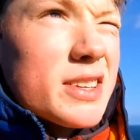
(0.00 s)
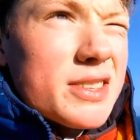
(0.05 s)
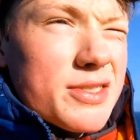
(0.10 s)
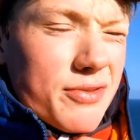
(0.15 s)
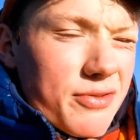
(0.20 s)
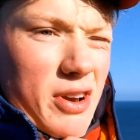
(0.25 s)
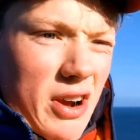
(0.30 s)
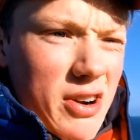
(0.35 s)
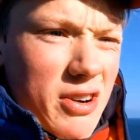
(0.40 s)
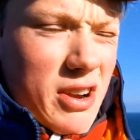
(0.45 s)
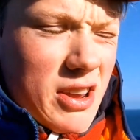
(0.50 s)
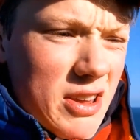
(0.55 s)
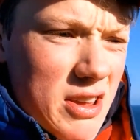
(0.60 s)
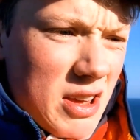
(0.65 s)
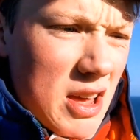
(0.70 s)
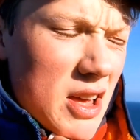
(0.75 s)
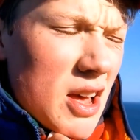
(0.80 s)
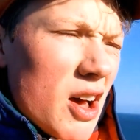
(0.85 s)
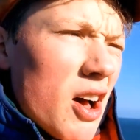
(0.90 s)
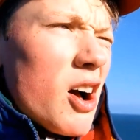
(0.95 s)
It's very
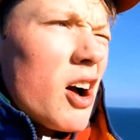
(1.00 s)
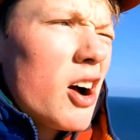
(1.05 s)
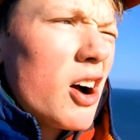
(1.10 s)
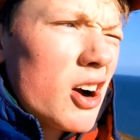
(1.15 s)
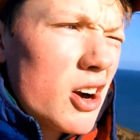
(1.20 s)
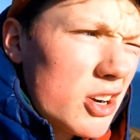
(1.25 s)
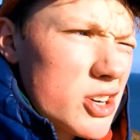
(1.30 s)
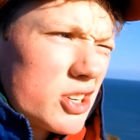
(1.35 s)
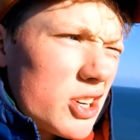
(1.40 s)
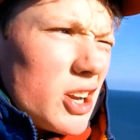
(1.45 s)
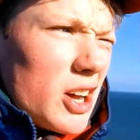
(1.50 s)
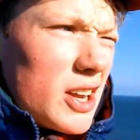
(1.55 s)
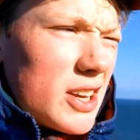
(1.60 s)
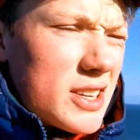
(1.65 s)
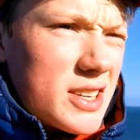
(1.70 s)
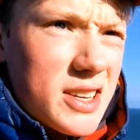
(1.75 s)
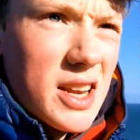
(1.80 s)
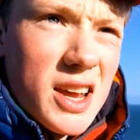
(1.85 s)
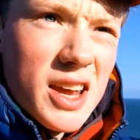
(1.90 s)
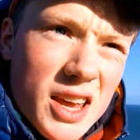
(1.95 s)
harsh
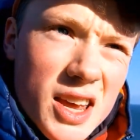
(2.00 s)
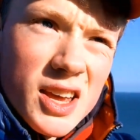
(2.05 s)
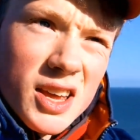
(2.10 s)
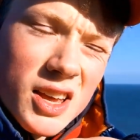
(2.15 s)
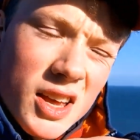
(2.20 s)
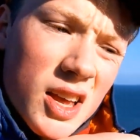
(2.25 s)
light today,